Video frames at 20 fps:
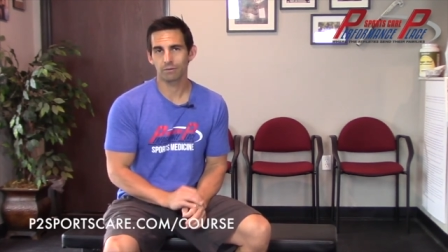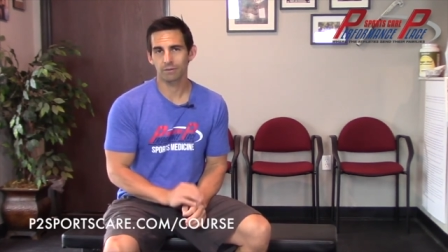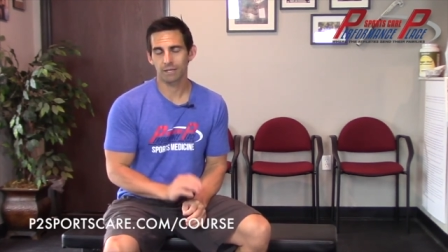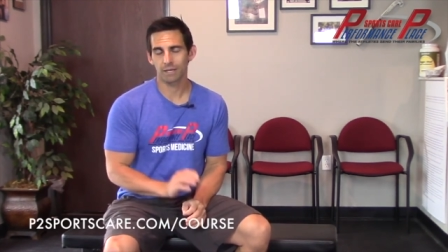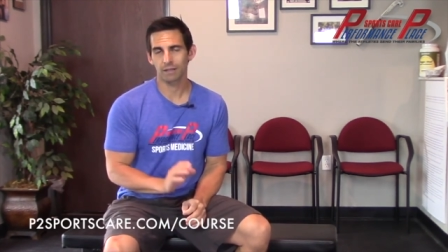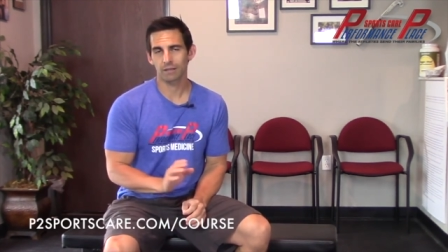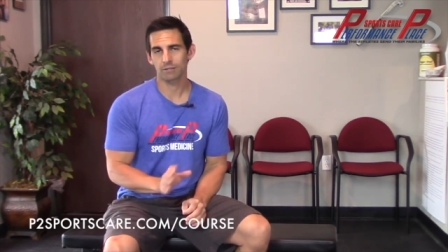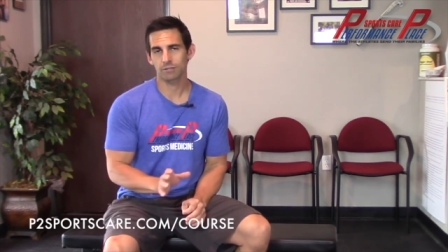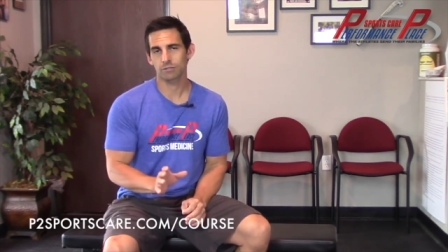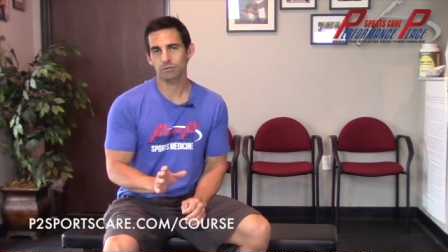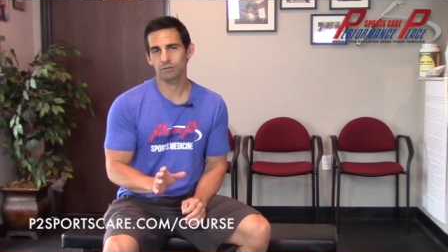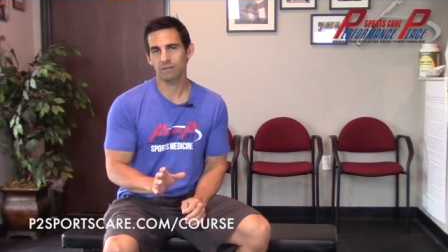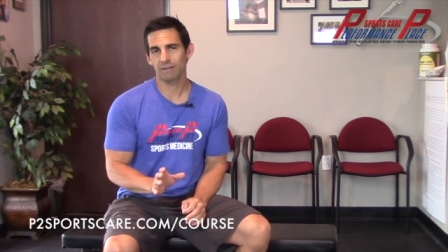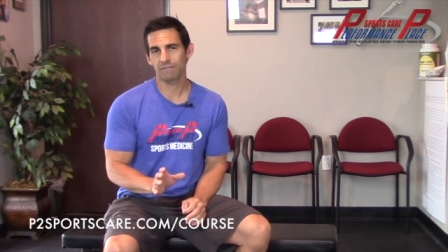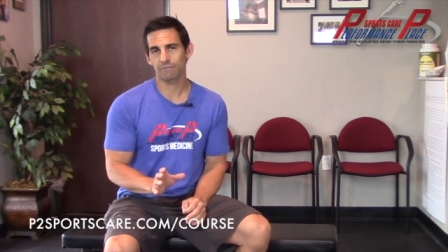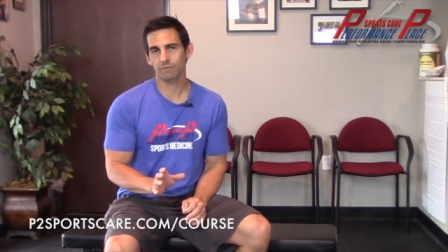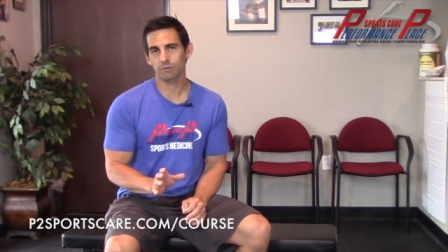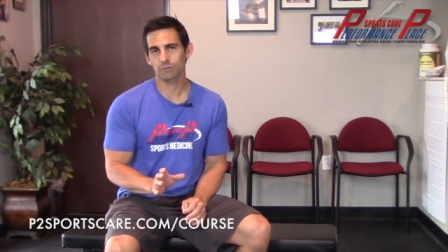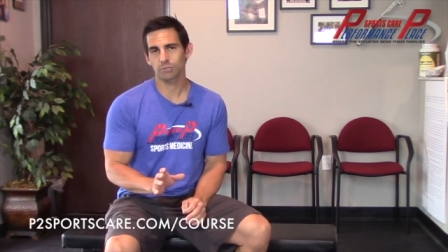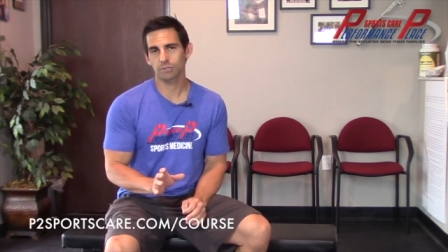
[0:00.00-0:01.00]
Okay, I'll let you know
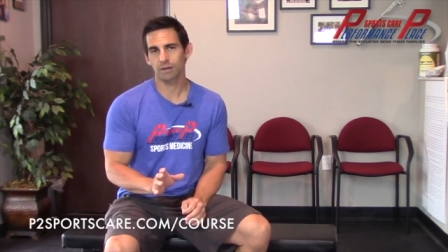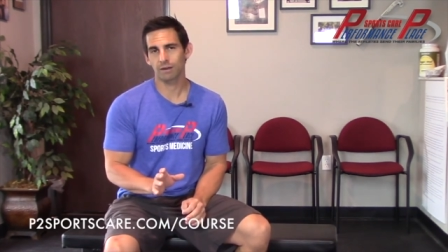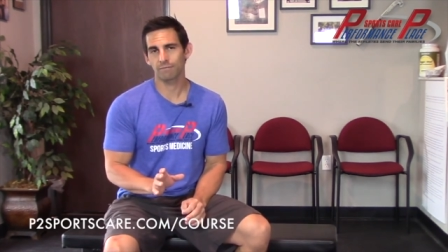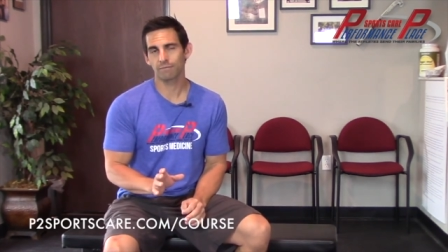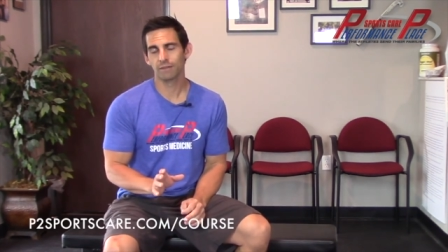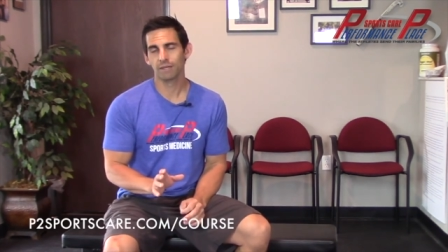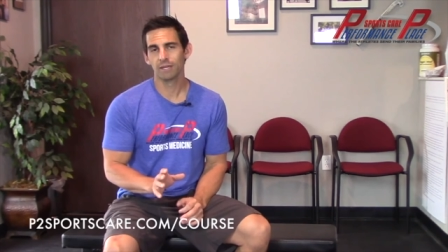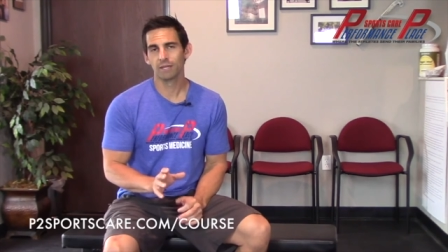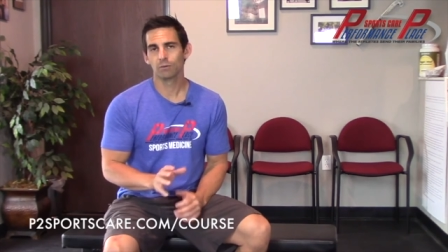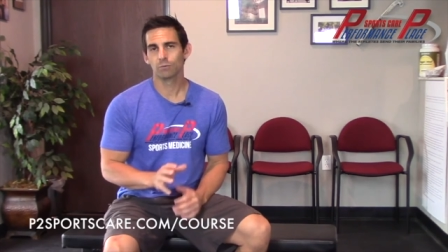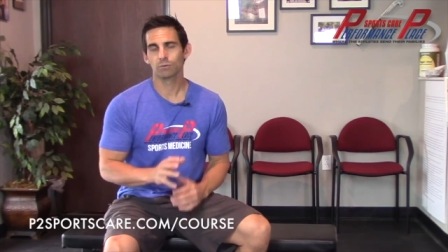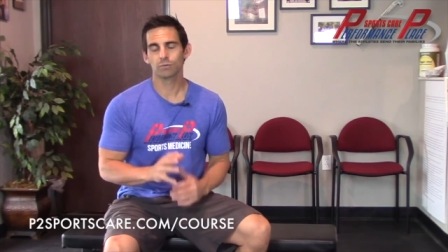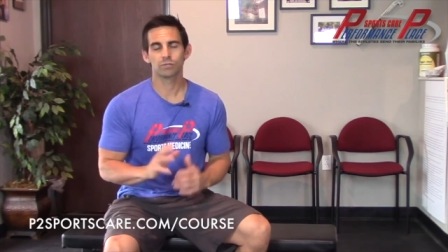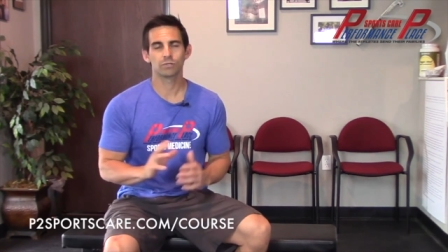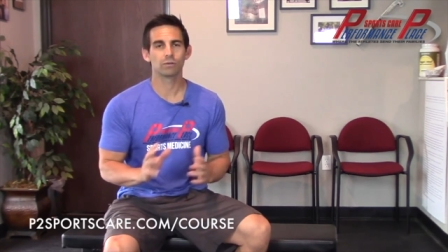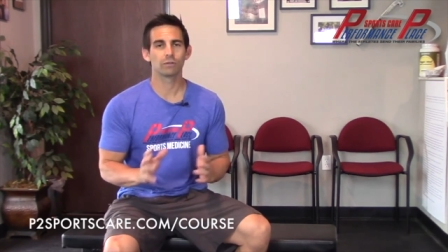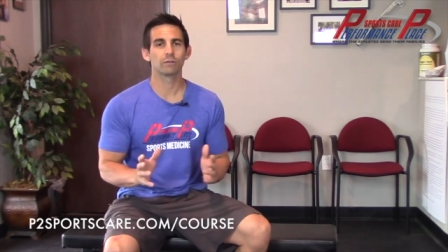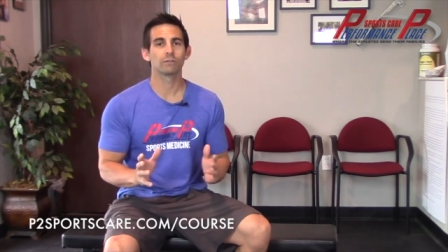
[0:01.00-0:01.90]
that first off we're still